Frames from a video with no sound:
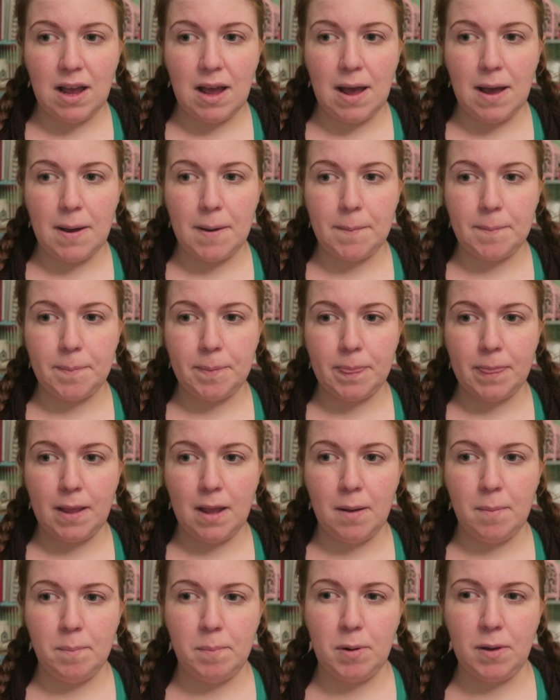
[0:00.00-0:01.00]

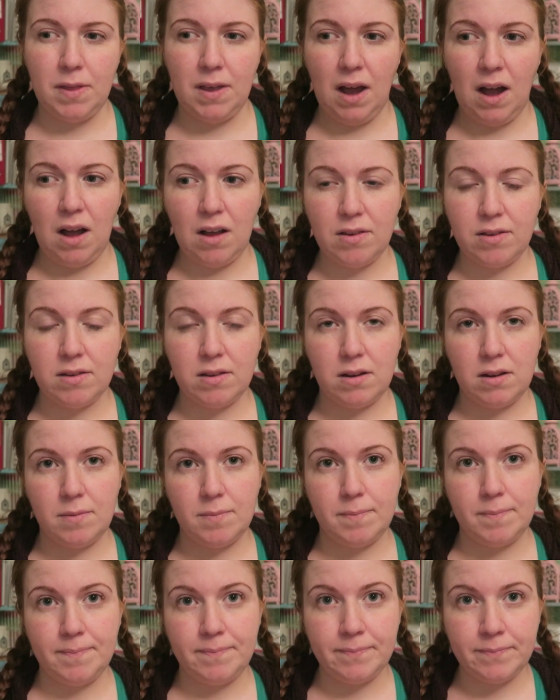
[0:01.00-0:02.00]
um, but there are
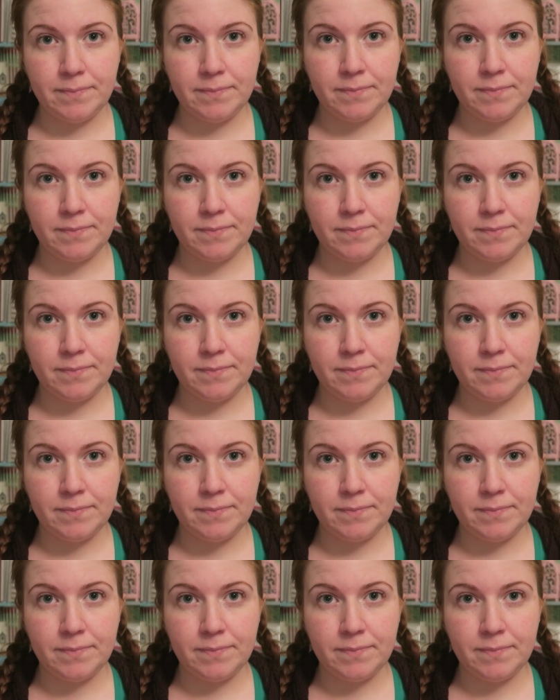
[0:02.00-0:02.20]
some